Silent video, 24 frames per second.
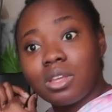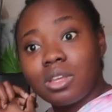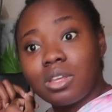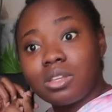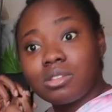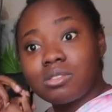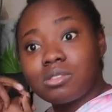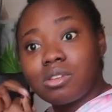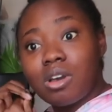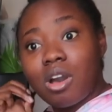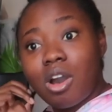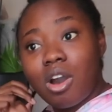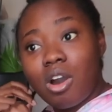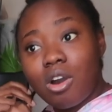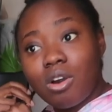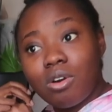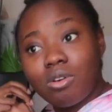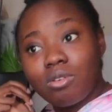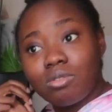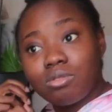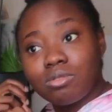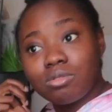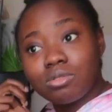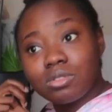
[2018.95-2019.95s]
It's
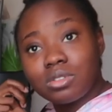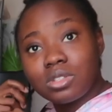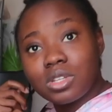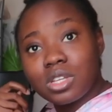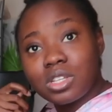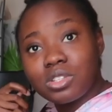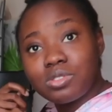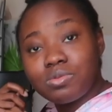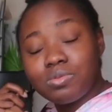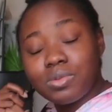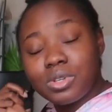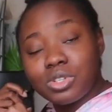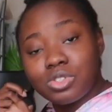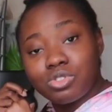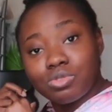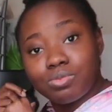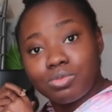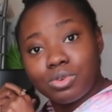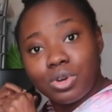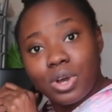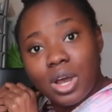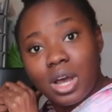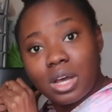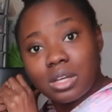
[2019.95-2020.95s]
cold, it's
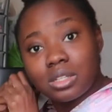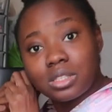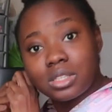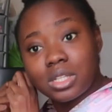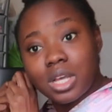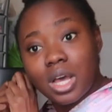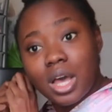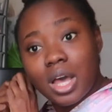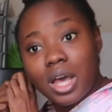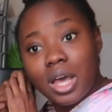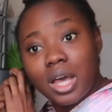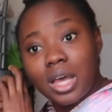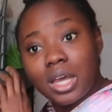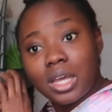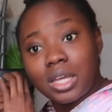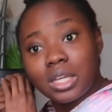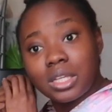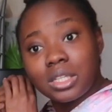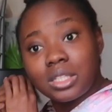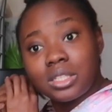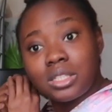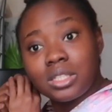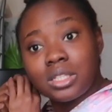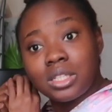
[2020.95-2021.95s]
miserable
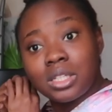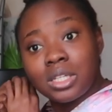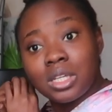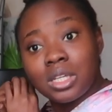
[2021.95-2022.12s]
outside.